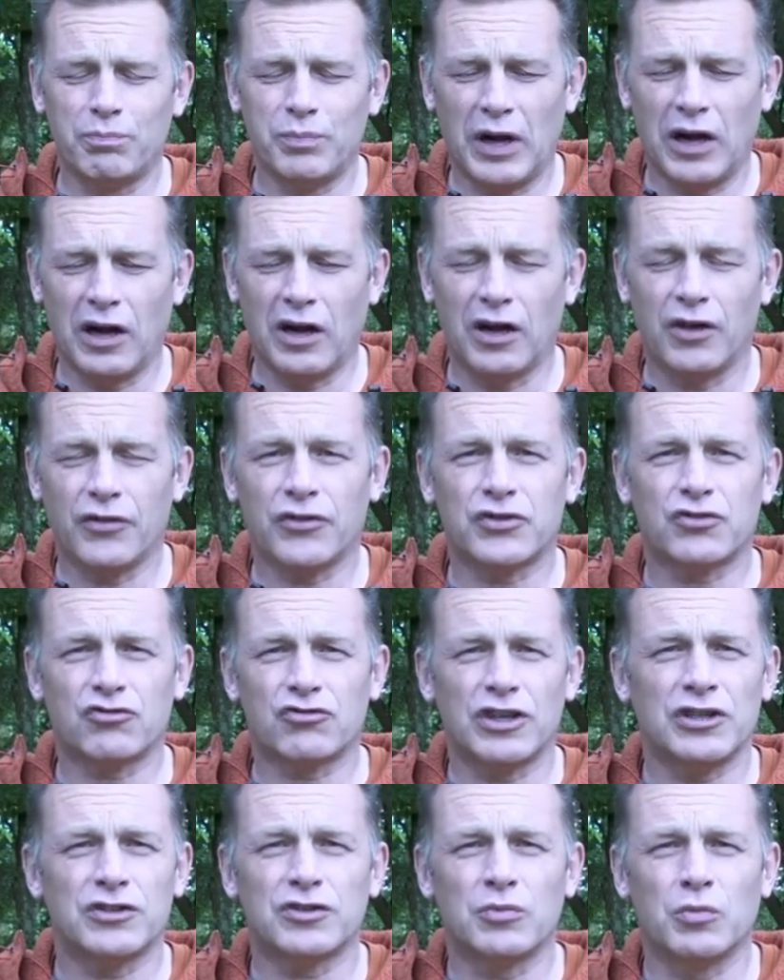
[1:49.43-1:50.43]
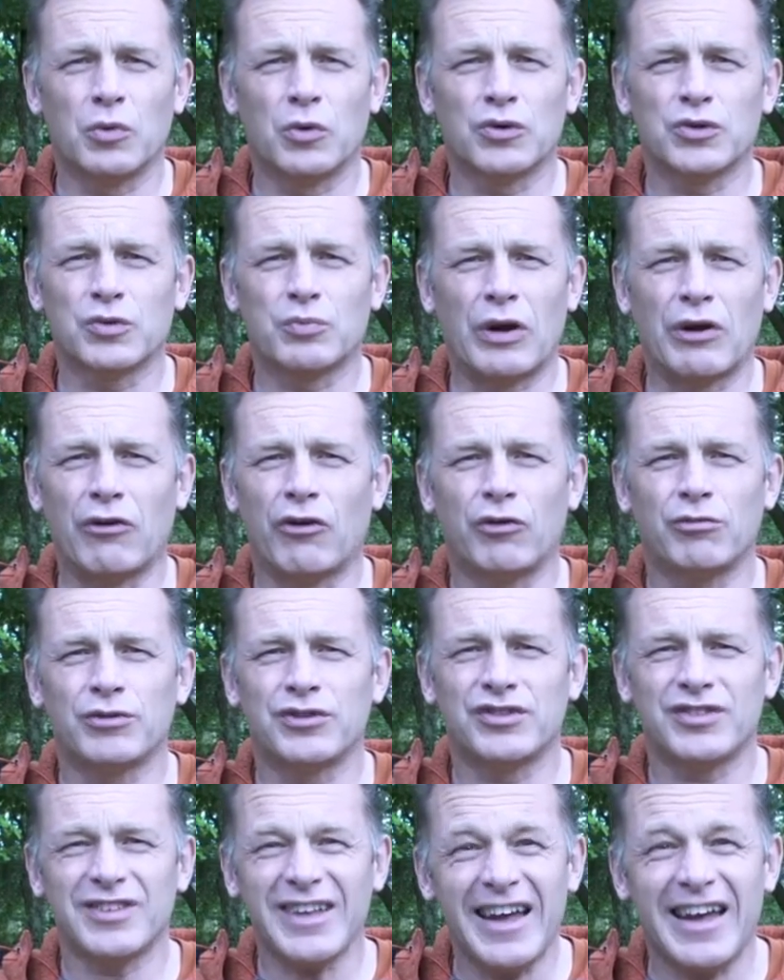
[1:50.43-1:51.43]
path straight towards where I was
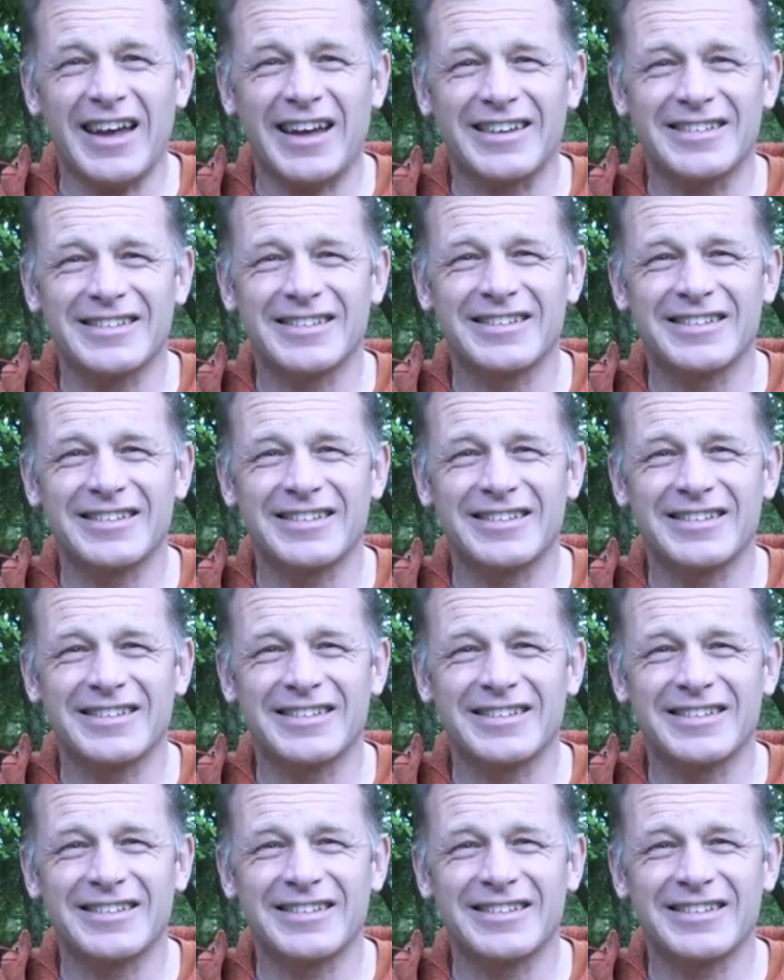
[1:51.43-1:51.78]
sat.